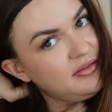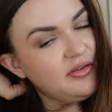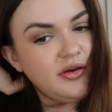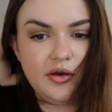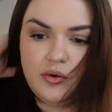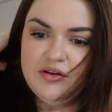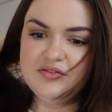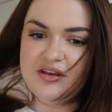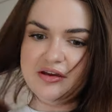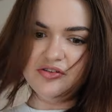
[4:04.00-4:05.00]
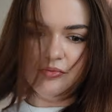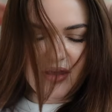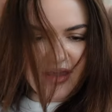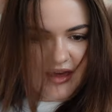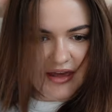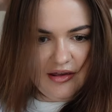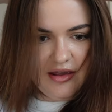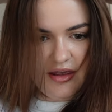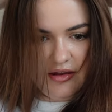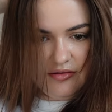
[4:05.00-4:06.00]
so I've sectioned my hair
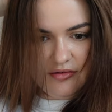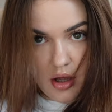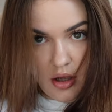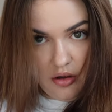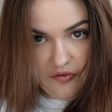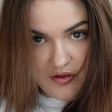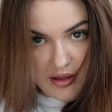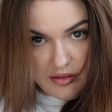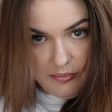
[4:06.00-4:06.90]
in half at the